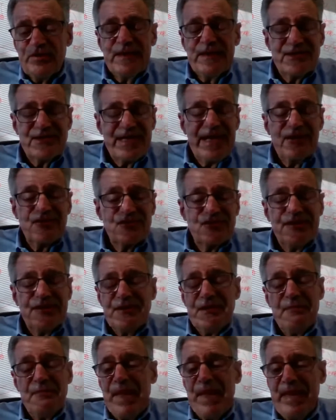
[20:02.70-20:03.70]
is actually the
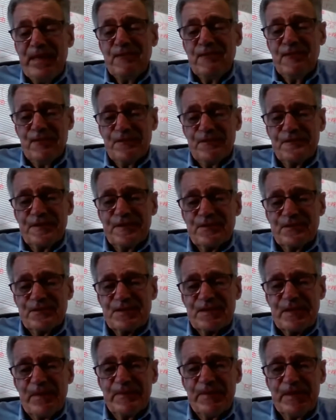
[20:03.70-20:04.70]
main difference.
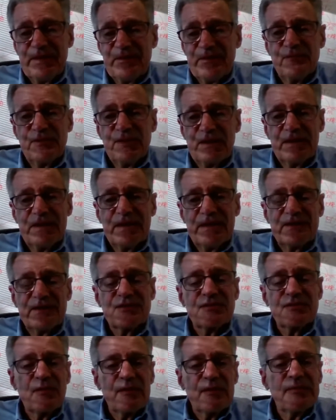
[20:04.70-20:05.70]
I mean, it really is.
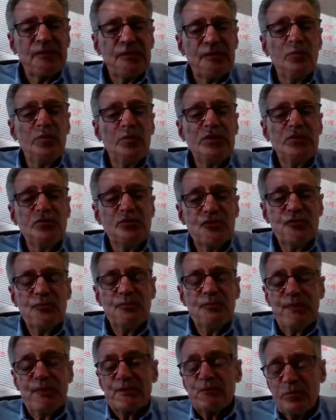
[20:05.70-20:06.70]
So, I mean, we do,
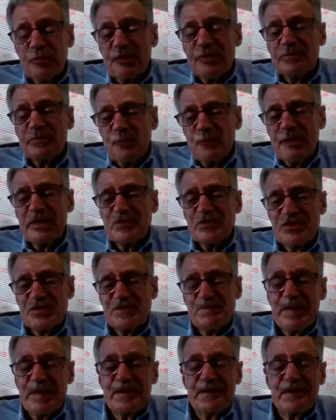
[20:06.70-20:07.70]
but what else is
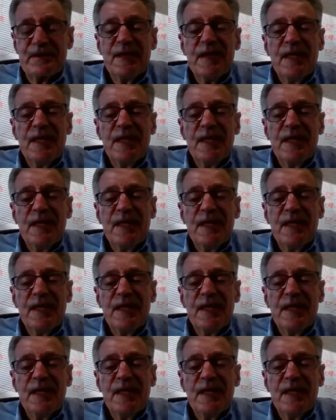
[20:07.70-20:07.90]
better?